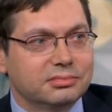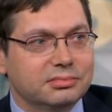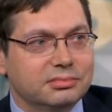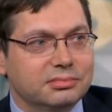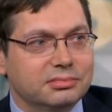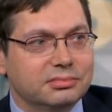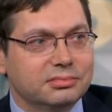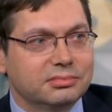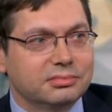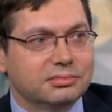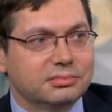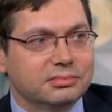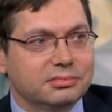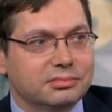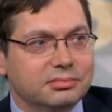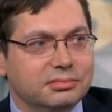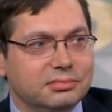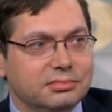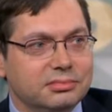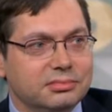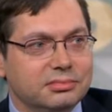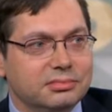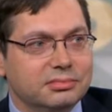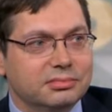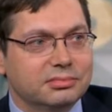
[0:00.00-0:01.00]

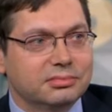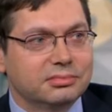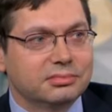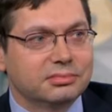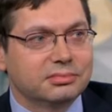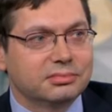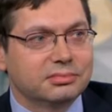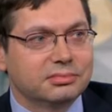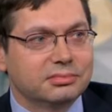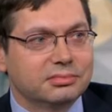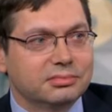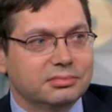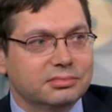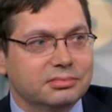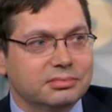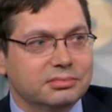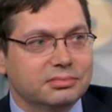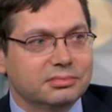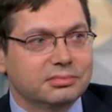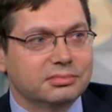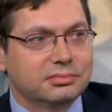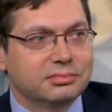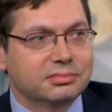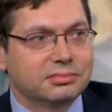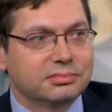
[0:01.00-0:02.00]

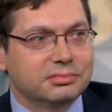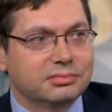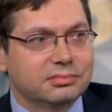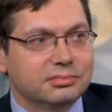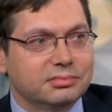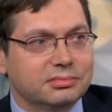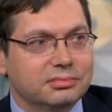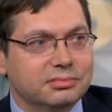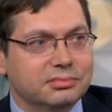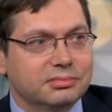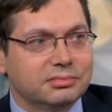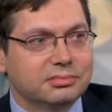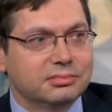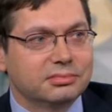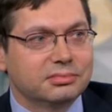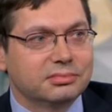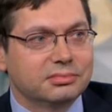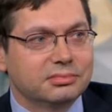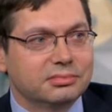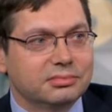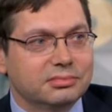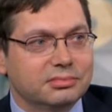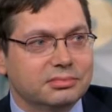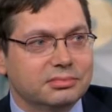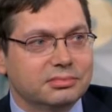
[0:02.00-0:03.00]

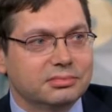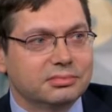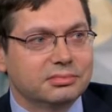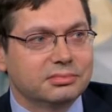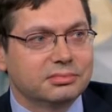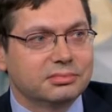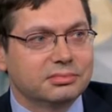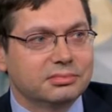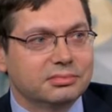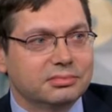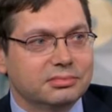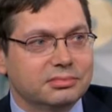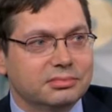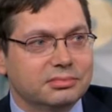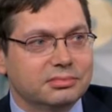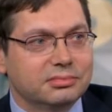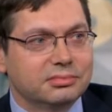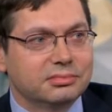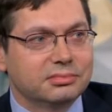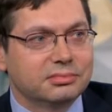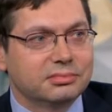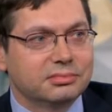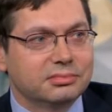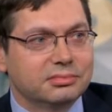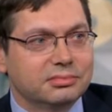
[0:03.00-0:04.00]

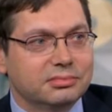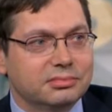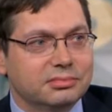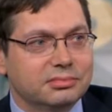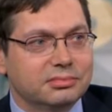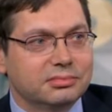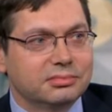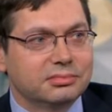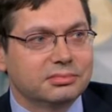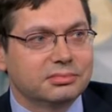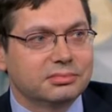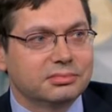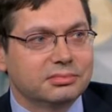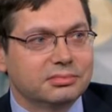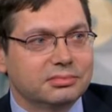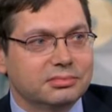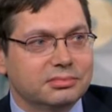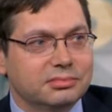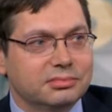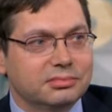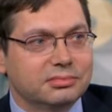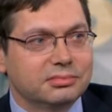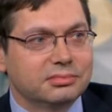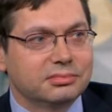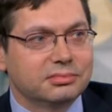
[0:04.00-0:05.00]

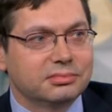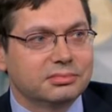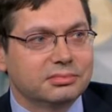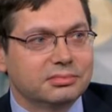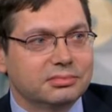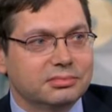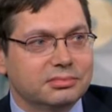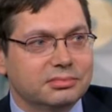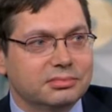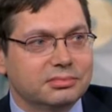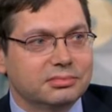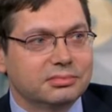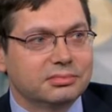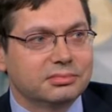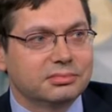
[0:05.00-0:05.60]
(silent)